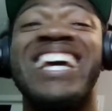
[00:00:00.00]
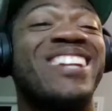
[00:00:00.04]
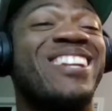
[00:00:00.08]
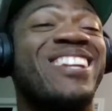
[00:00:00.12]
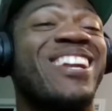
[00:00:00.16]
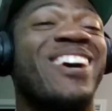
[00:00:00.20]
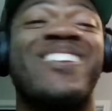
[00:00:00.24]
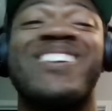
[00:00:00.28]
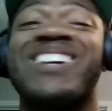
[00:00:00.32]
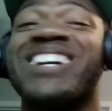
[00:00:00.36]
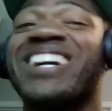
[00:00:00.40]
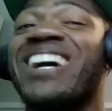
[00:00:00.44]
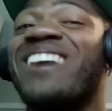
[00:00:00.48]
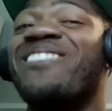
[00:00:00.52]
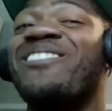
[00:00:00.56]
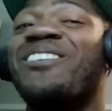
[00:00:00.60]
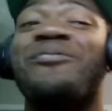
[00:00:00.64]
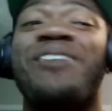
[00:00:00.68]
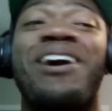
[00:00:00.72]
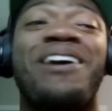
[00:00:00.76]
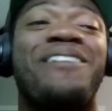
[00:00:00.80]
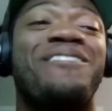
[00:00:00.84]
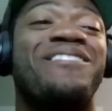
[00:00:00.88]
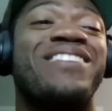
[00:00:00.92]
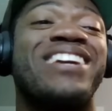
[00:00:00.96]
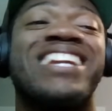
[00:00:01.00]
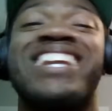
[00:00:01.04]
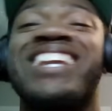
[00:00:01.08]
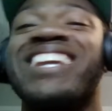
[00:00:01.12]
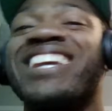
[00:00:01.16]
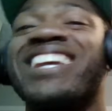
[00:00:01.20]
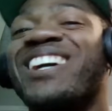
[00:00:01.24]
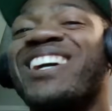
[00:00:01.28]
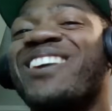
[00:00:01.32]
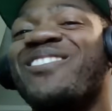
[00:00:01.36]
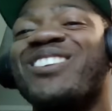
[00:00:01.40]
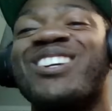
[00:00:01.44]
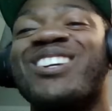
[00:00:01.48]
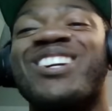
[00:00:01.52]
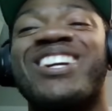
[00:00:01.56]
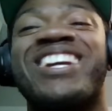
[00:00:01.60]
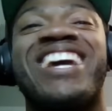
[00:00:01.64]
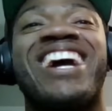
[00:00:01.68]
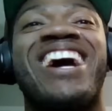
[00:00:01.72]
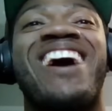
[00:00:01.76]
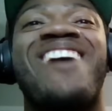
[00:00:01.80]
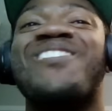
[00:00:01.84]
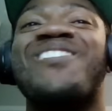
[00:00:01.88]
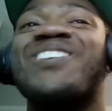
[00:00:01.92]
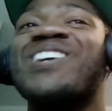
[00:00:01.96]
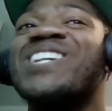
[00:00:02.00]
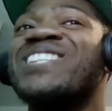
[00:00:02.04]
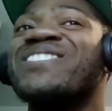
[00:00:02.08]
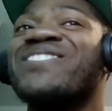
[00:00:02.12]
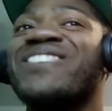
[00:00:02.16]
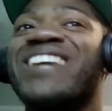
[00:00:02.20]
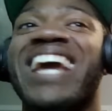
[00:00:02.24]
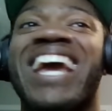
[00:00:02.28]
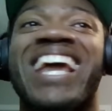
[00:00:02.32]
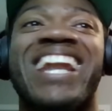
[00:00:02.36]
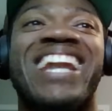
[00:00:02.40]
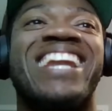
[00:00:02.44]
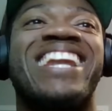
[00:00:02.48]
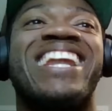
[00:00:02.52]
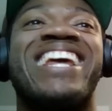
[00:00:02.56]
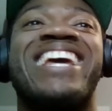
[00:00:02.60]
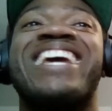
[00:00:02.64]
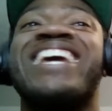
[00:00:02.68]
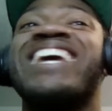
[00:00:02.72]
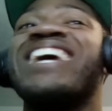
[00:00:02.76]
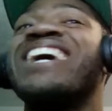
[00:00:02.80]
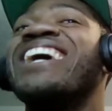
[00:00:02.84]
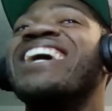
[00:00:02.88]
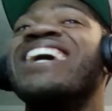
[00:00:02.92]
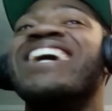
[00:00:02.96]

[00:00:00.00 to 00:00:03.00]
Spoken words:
Don't come on my video if you're a Cowboys fan today.